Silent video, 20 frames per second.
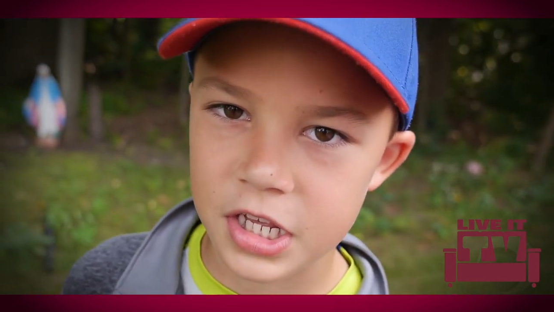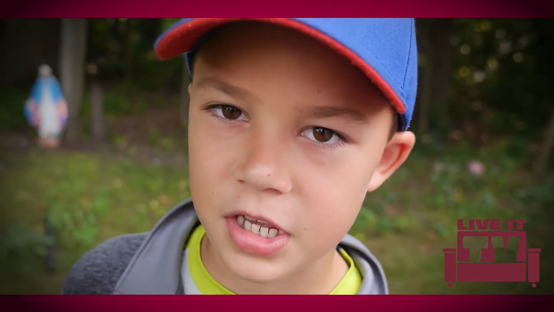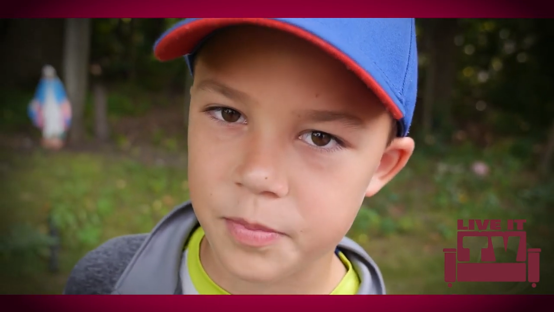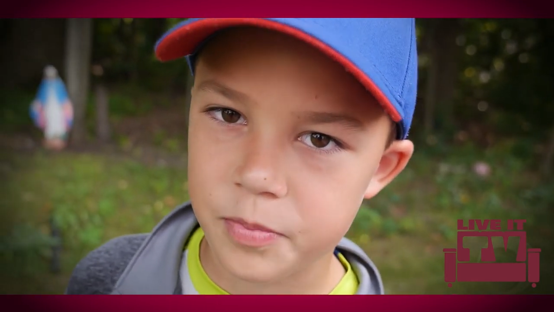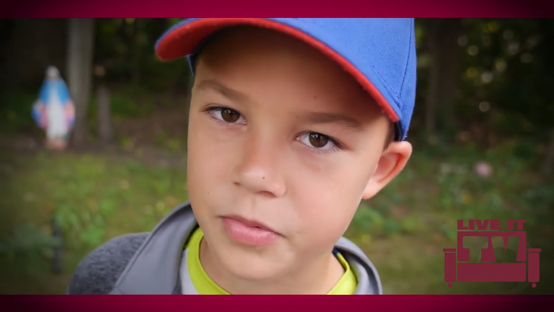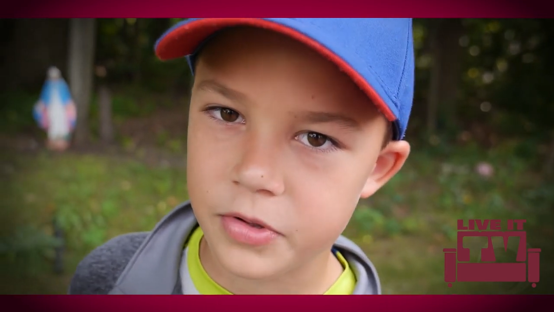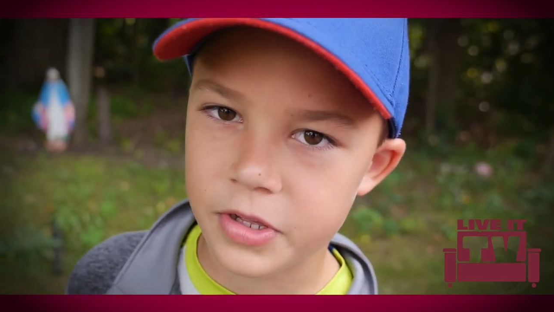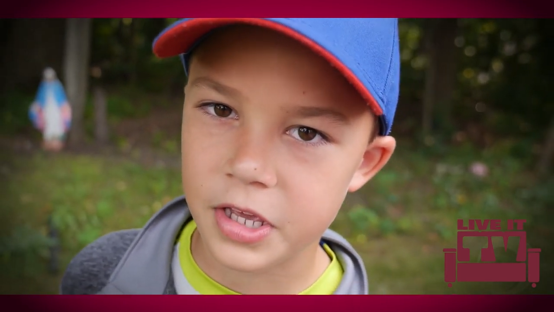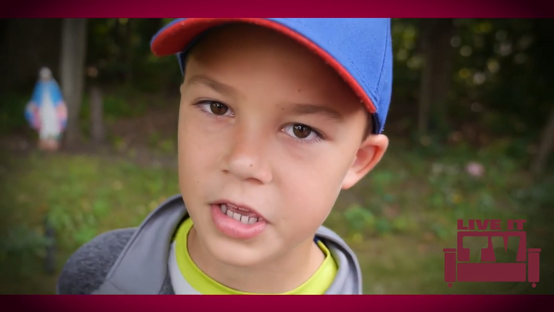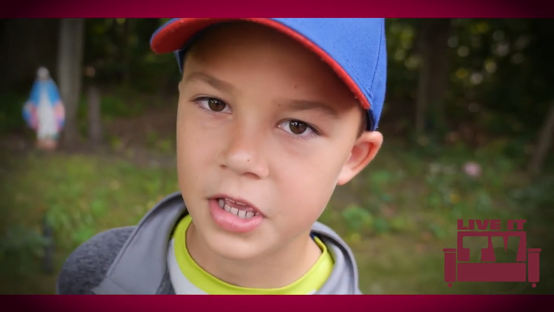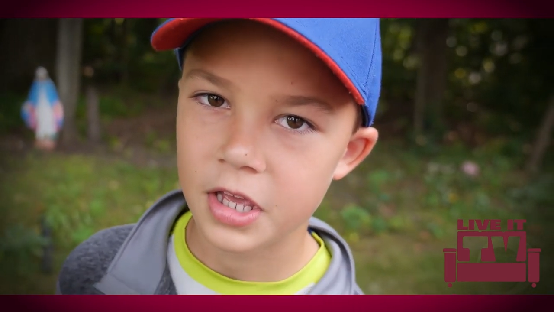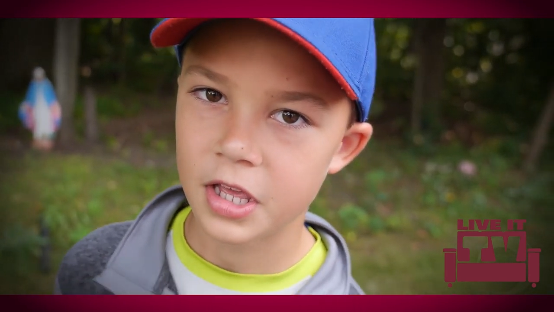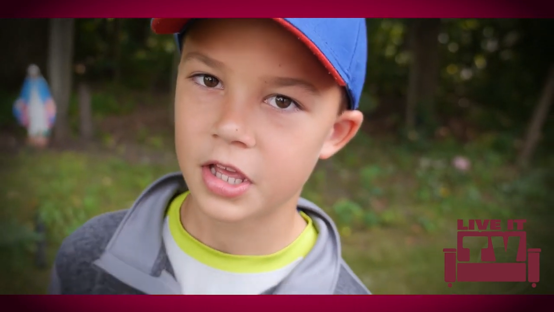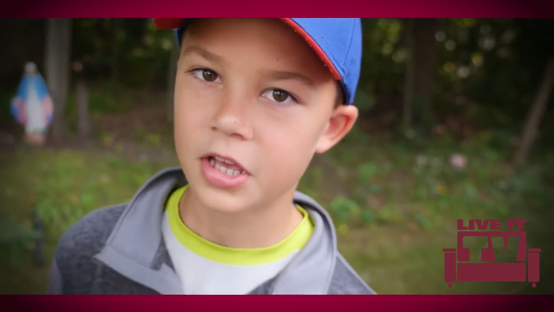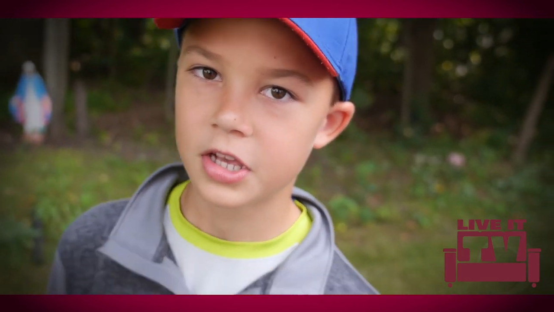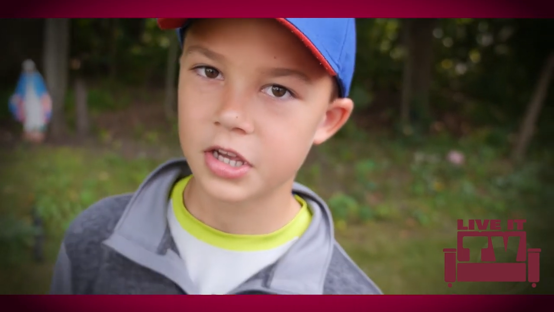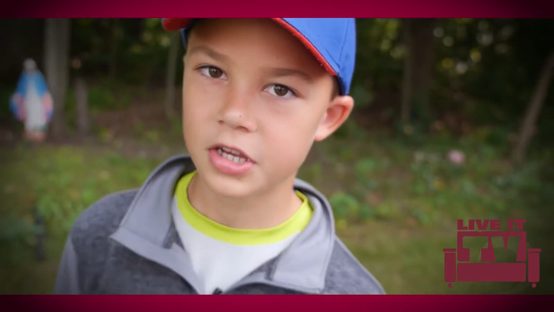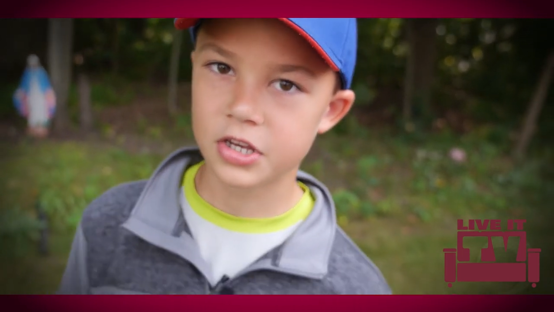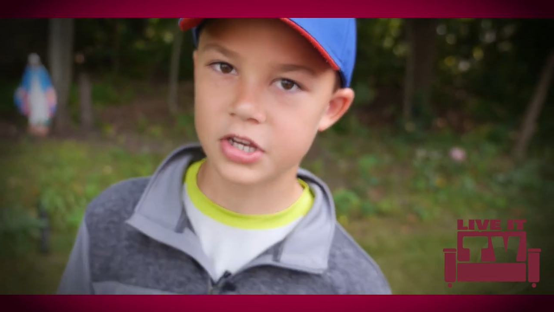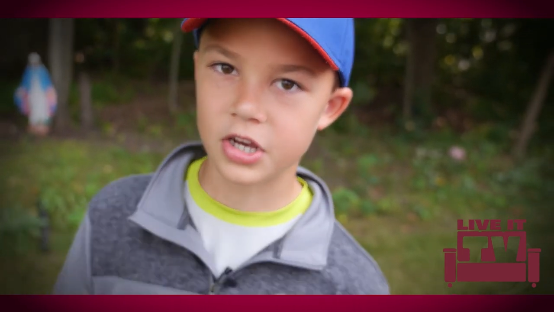deeply
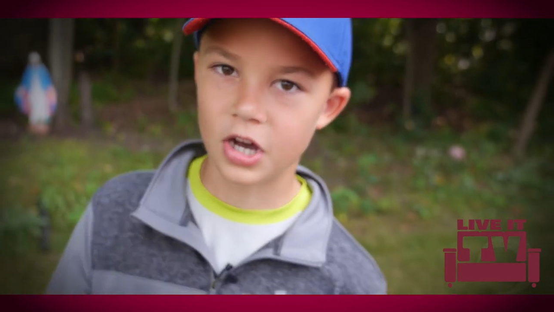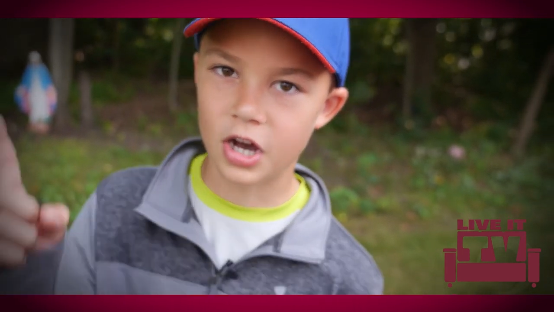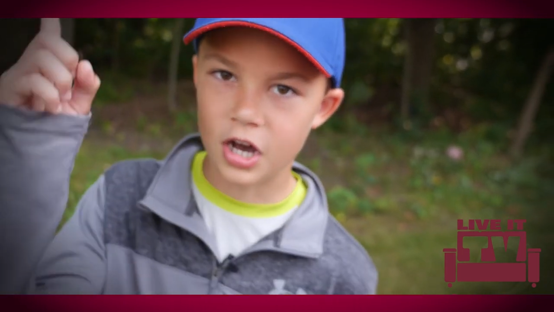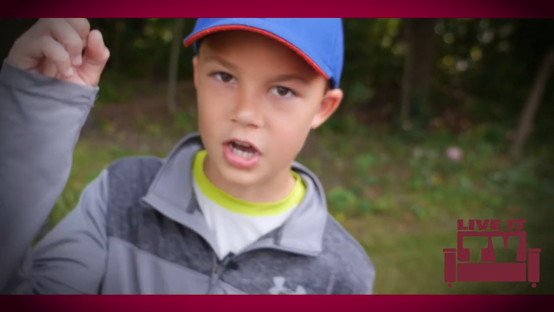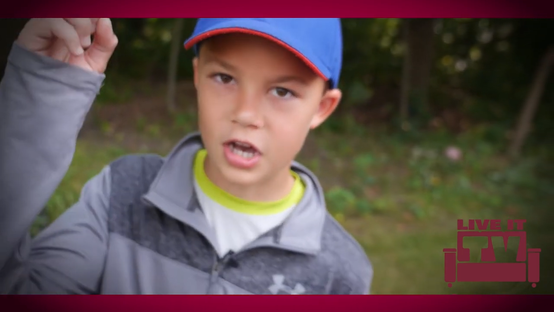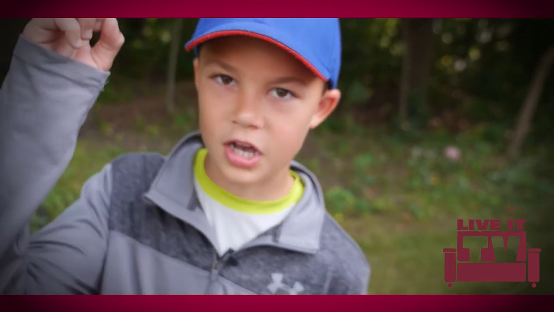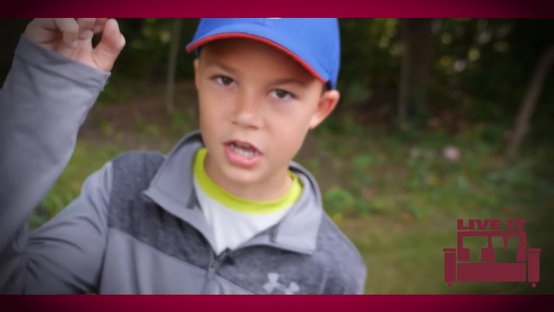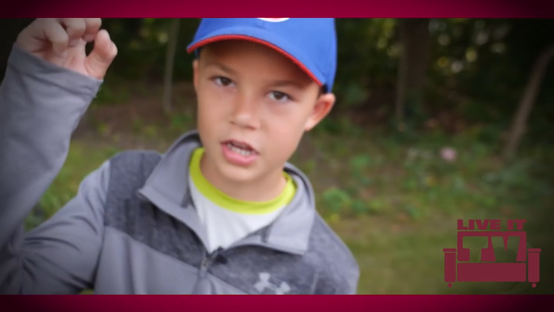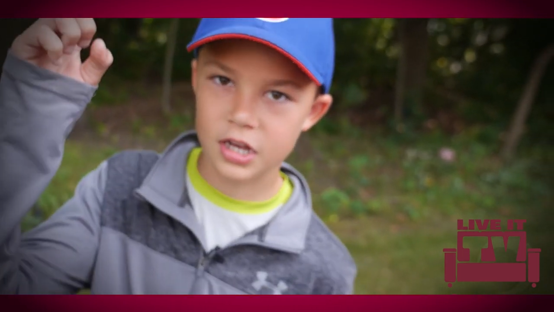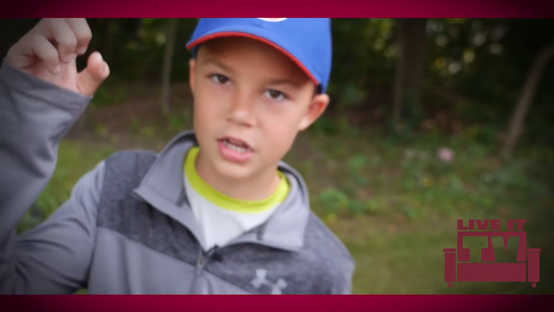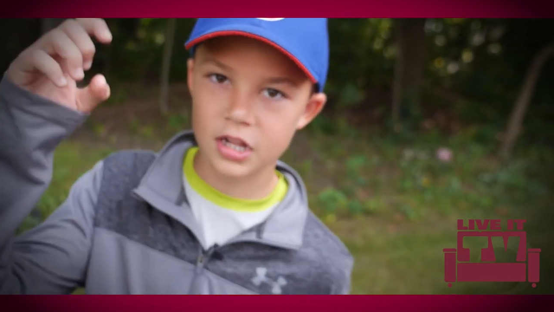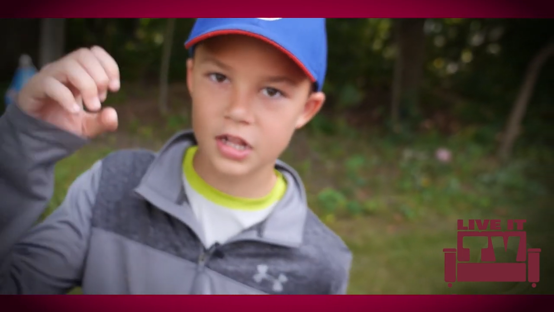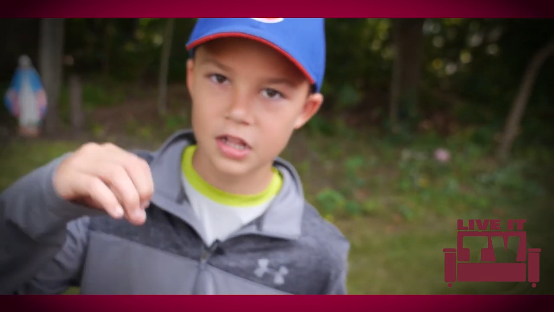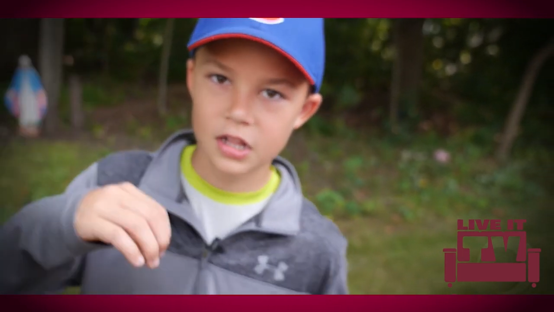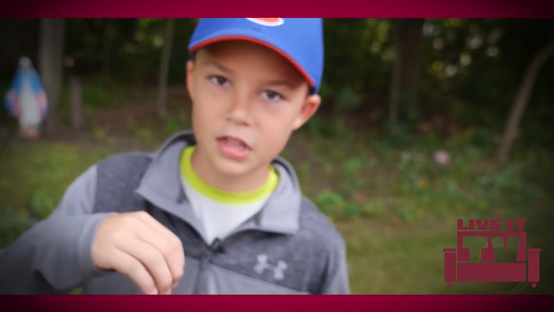God